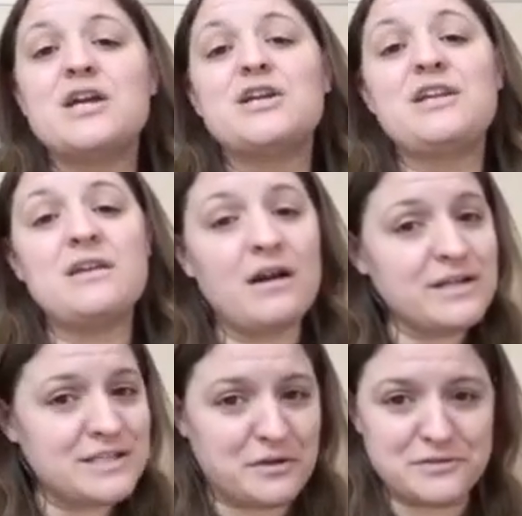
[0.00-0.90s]
young
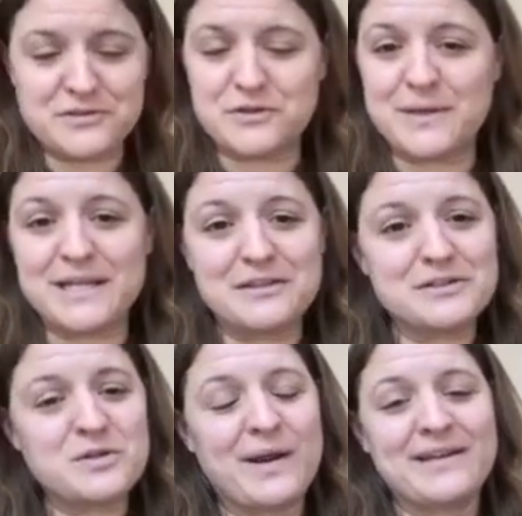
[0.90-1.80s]
adults, so in their
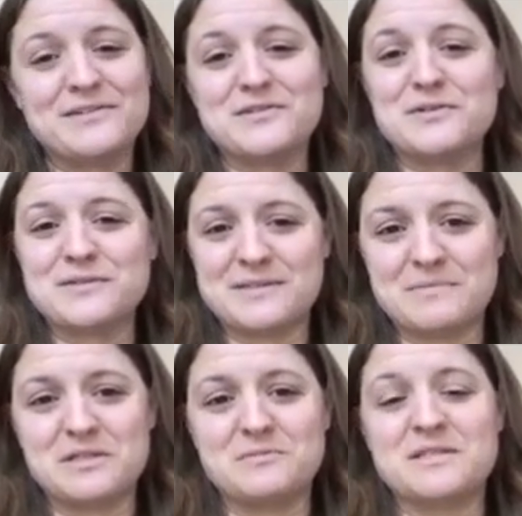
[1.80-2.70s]
20s, no
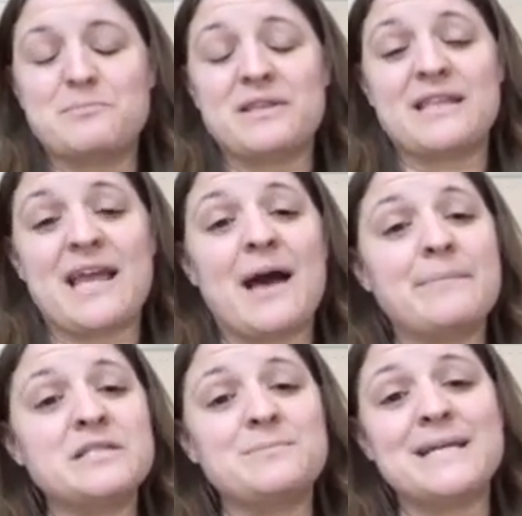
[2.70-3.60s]
symptoms, but they
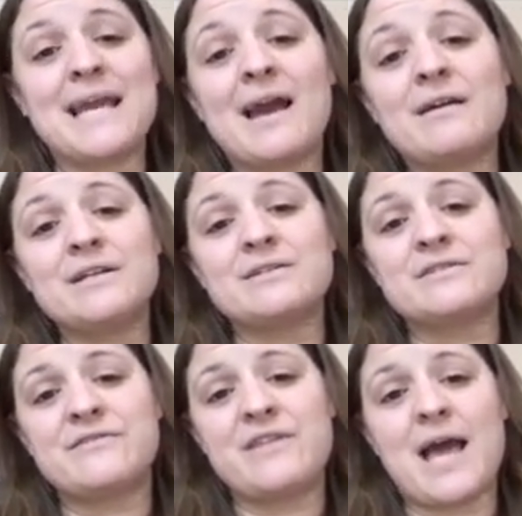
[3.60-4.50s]
happen to be
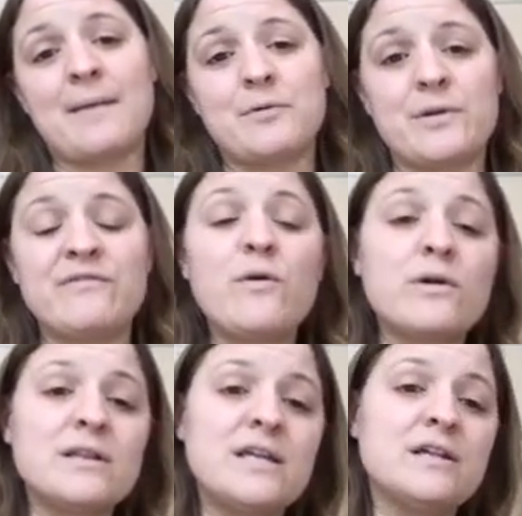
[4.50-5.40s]
carriers of the ApoE4
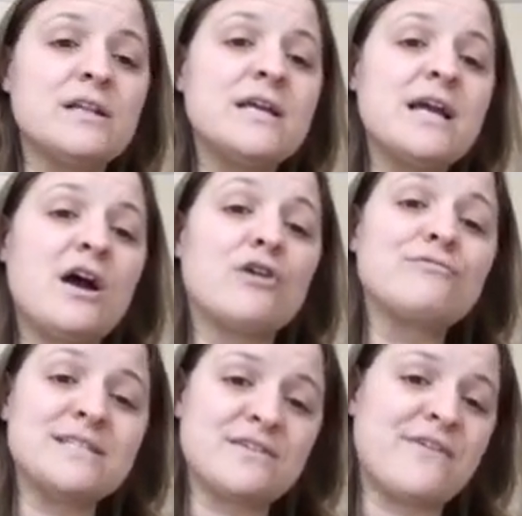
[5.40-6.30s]
allele, a
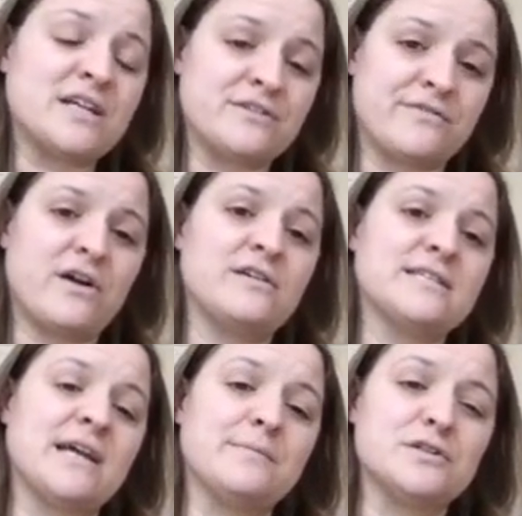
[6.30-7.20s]
risk factor for
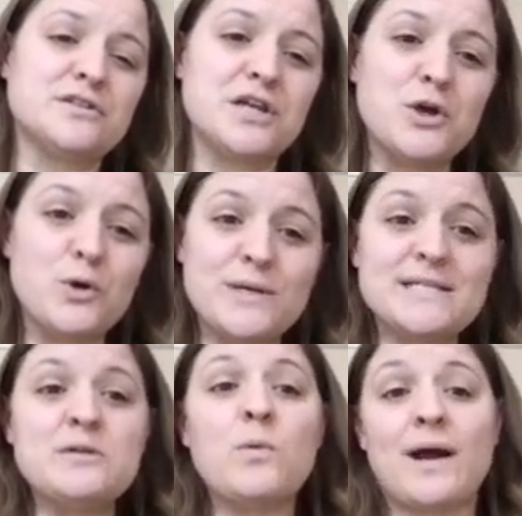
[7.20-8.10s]
Alzheimer's, we
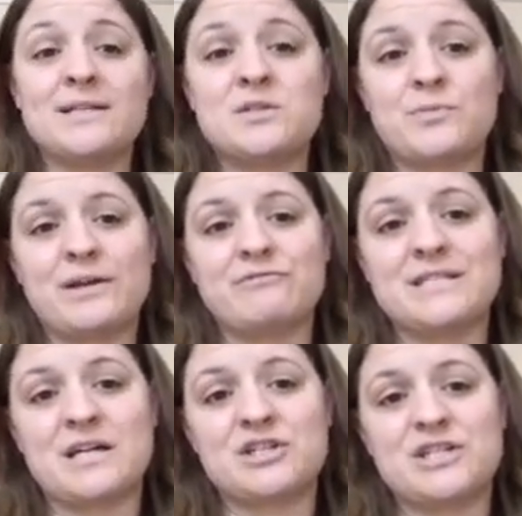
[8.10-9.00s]
see widespread
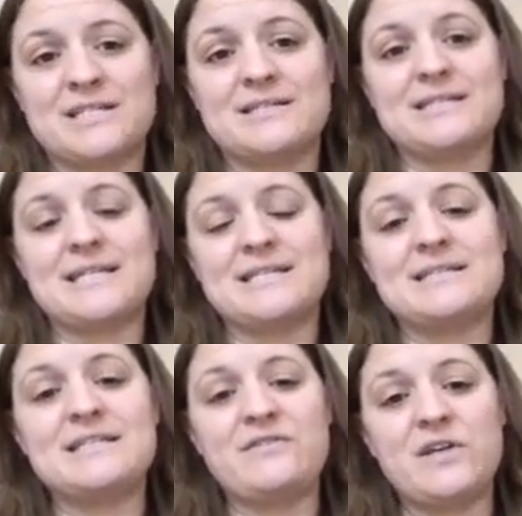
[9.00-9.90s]
reductions in
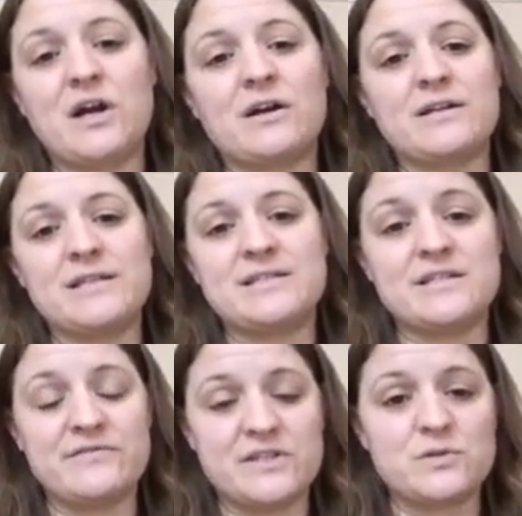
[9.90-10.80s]
CVR in these
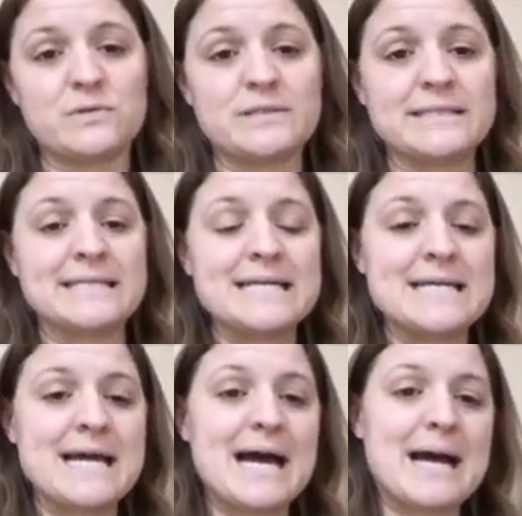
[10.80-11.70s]
individuals.
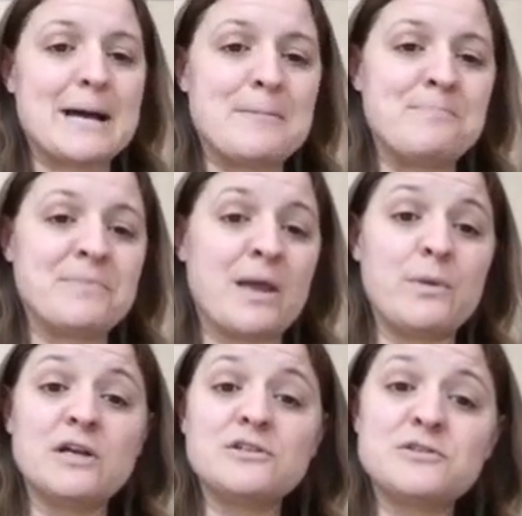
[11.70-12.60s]
And
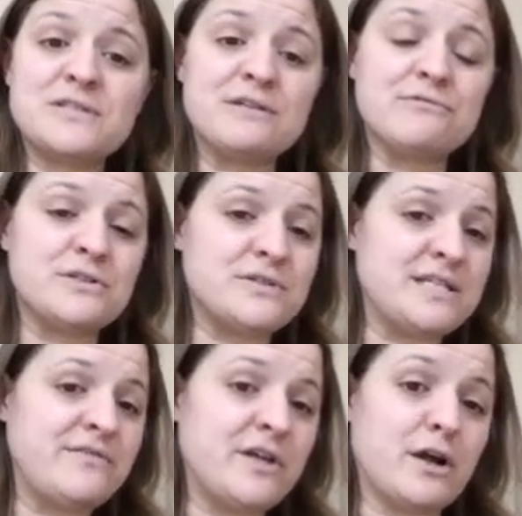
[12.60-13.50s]
we also see reduced
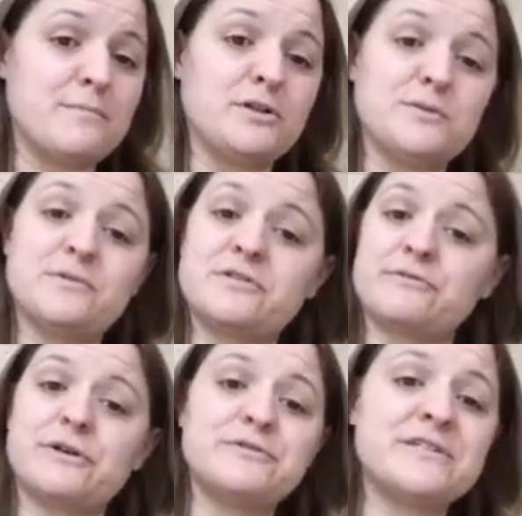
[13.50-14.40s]
CVR in multiple
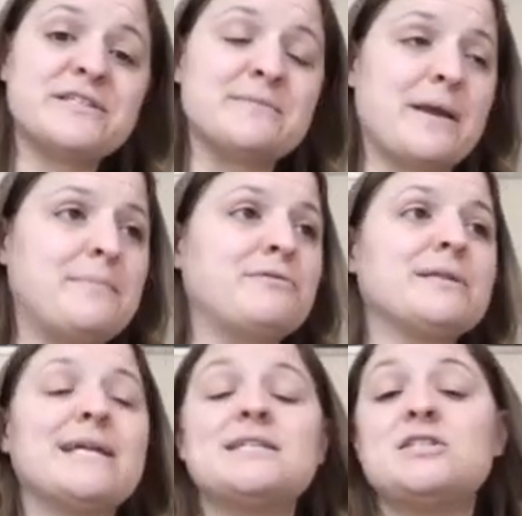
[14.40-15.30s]
sclerosis. It might be
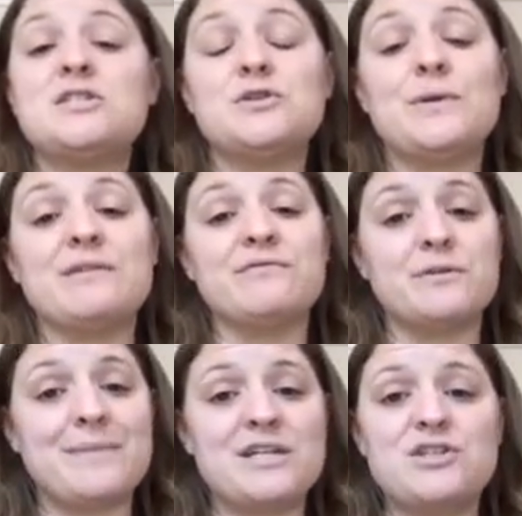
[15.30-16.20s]
related to
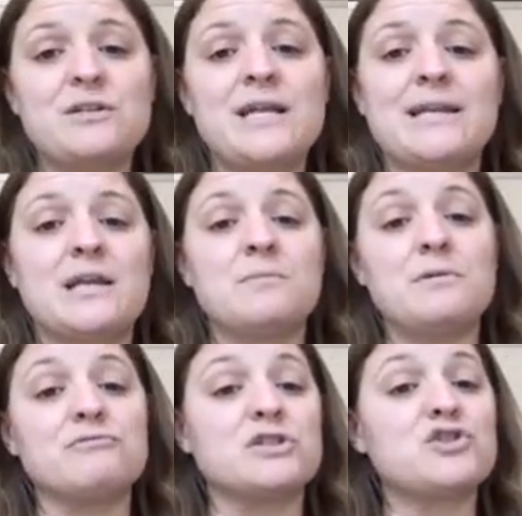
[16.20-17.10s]
inflammation, and it can
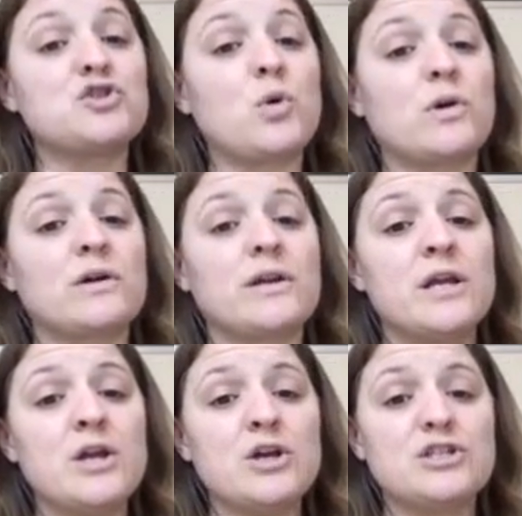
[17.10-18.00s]
be restored
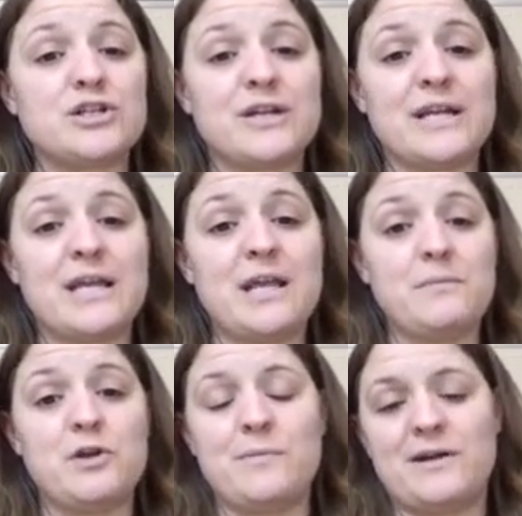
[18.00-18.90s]
during
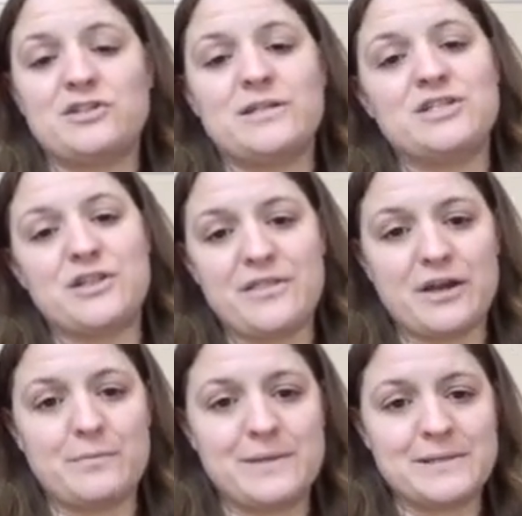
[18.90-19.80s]
immunomodulation
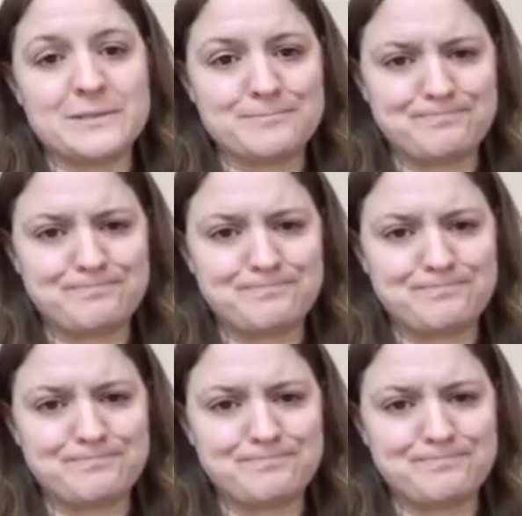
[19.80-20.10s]
therapies.